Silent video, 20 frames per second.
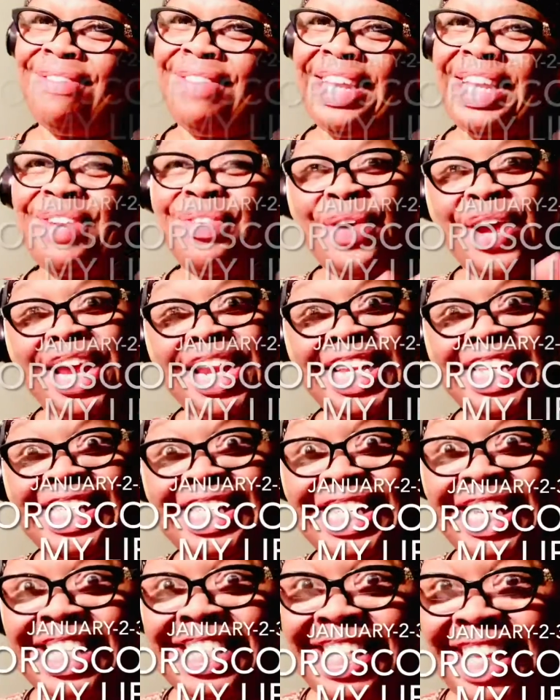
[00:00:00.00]
Granny
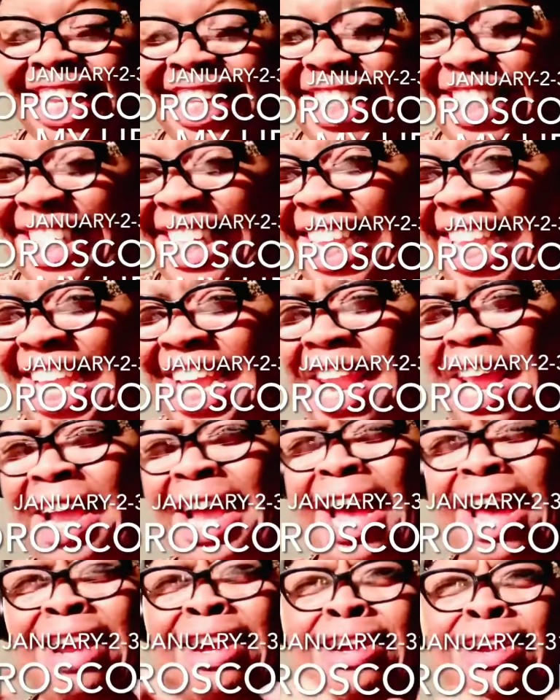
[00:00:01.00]
618. I
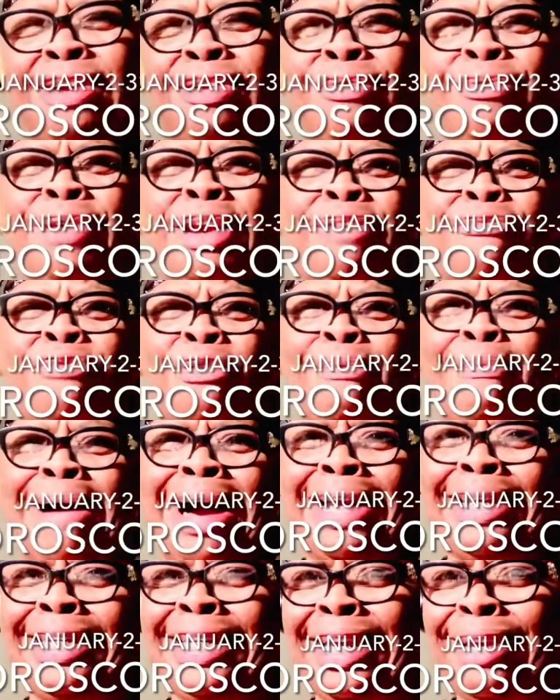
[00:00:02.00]
got another read for my
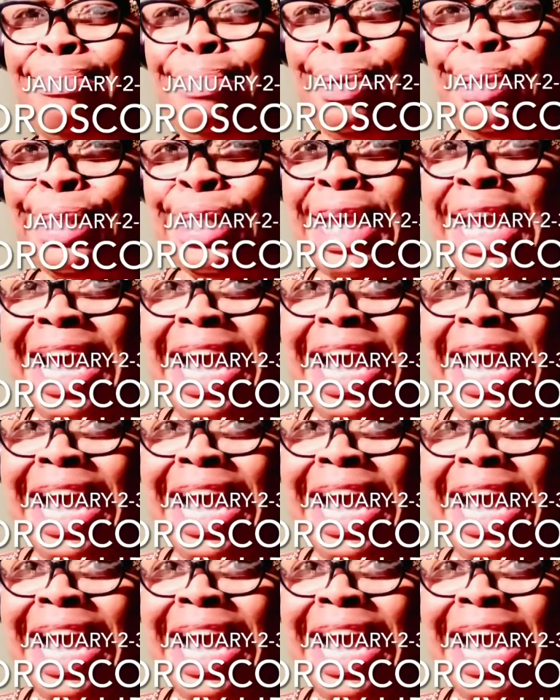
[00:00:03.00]
neighbors.